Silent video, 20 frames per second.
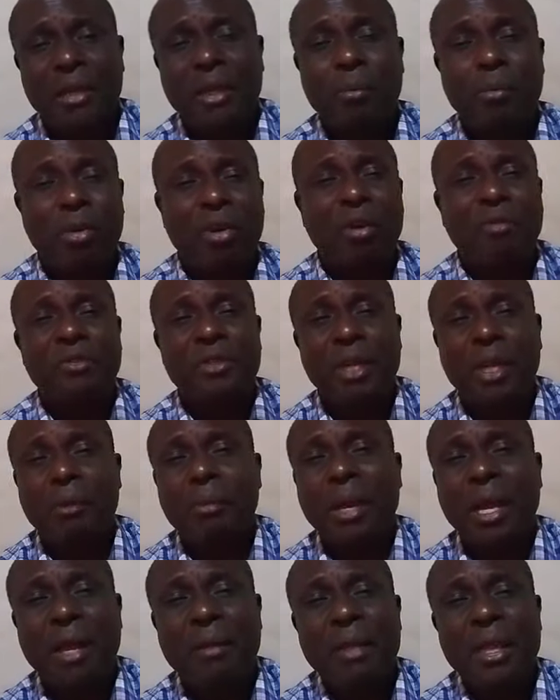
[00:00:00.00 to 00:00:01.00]
The book of
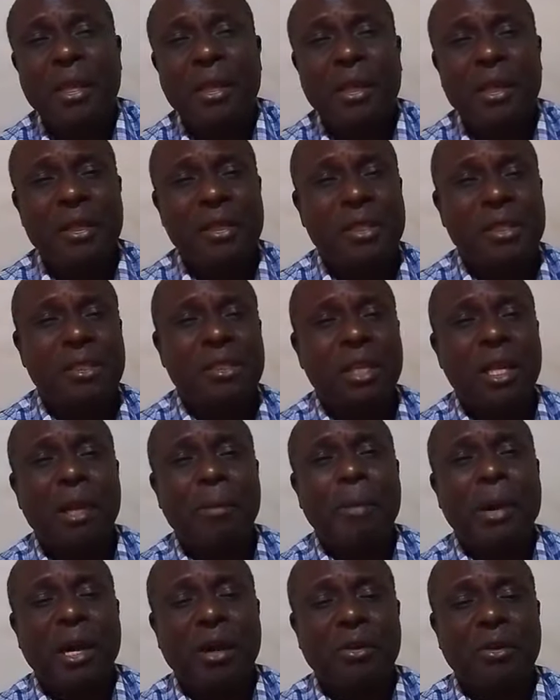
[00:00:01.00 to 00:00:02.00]
Jeremiah is
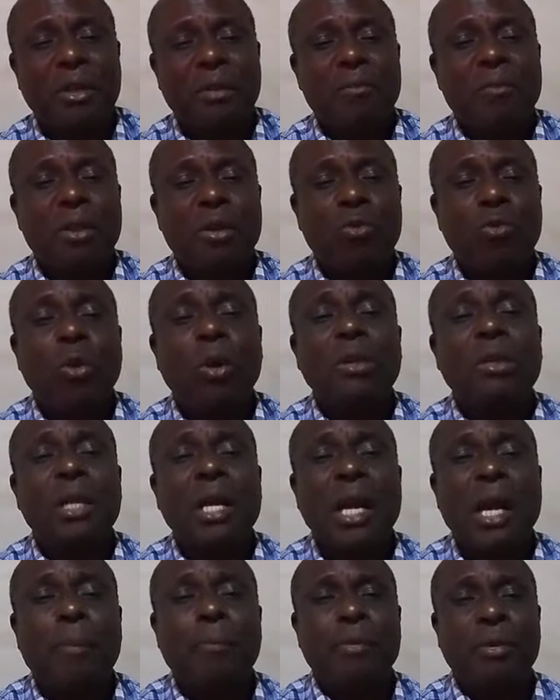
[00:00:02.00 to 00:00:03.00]
about what
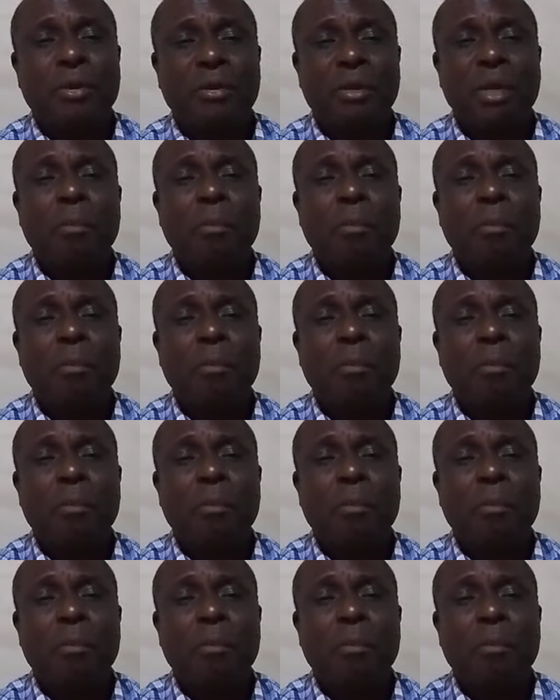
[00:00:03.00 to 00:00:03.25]
happened,